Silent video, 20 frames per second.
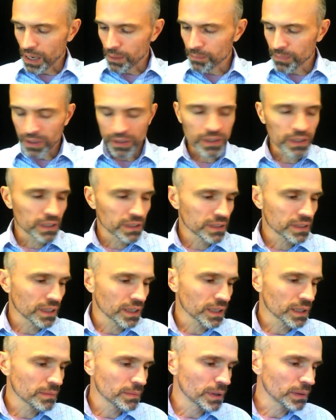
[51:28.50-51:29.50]
I'm not going to
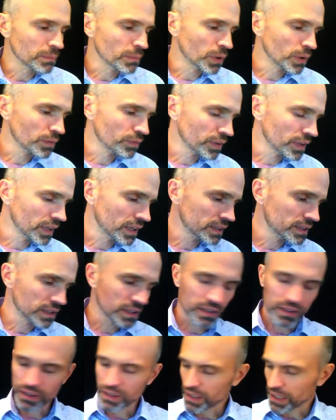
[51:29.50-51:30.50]
talk about
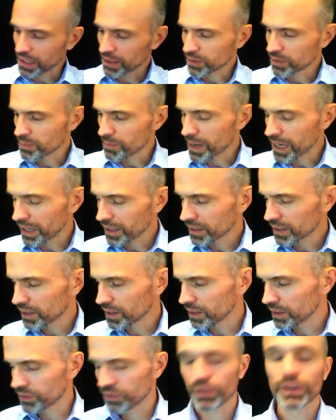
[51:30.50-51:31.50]
morphological and
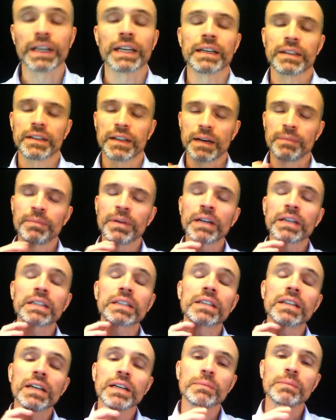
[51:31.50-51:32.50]
grammatical, sorry, I'm not
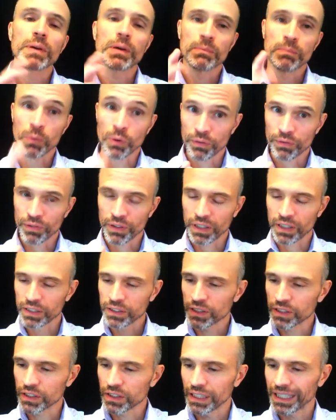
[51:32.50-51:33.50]
going to talk about
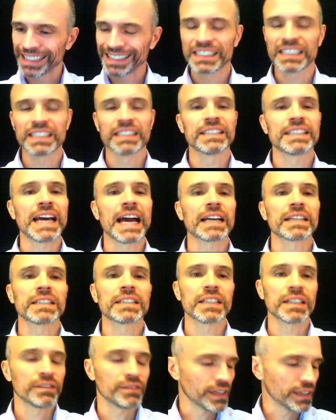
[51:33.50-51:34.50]
morphological and
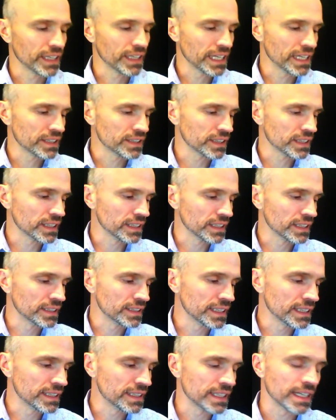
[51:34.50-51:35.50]
syntactic variation
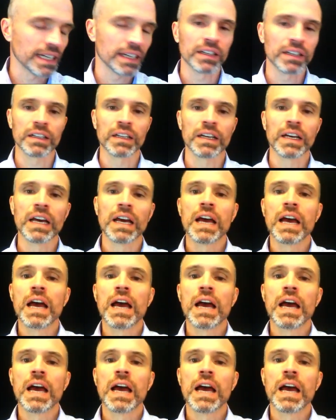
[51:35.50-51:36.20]
in detail